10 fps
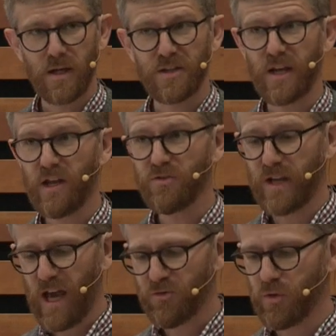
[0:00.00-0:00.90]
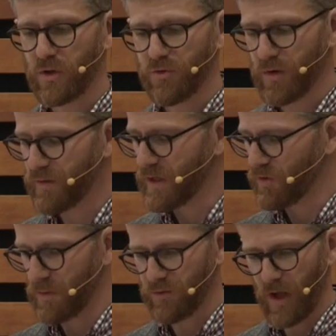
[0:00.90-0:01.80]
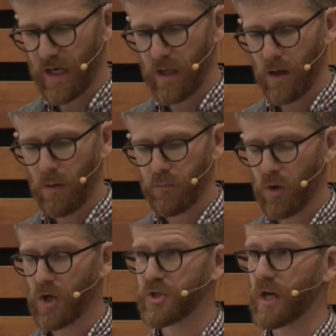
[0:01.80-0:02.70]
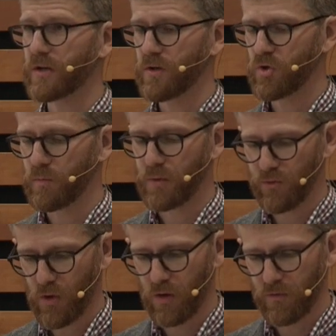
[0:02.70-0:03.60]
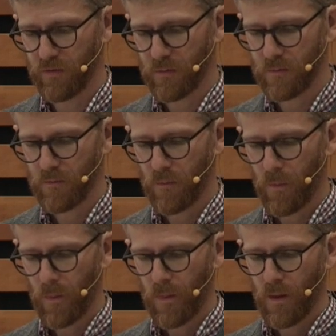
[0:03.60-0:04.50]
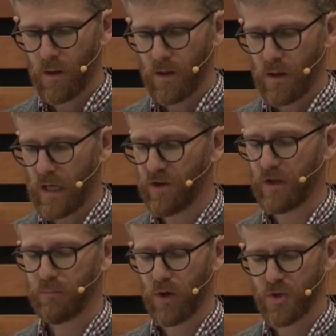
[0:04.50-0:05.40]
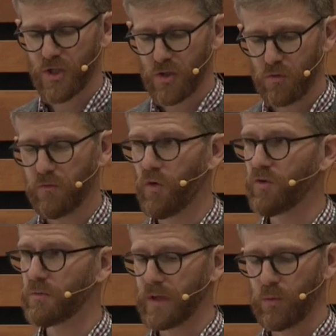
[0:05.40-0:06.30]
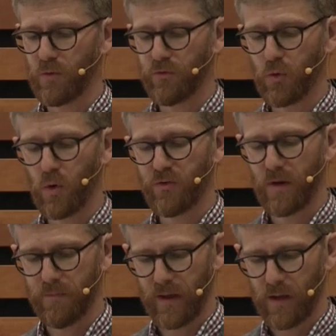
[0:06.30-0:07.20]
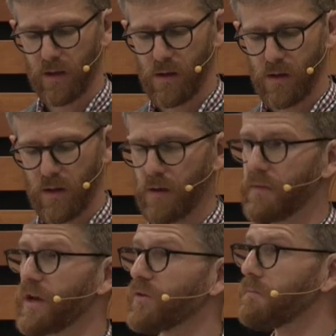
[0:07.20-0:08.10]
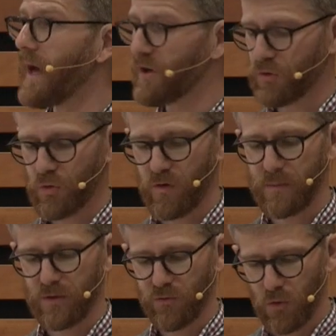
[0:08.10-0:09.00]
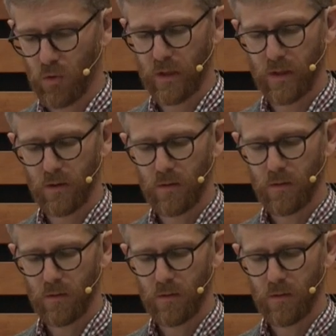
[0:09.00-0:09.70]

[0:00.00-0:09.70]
Yet today's national conservatism is not a project to preserve. It is a project to forcibly restore something that is imagined to have been stolen,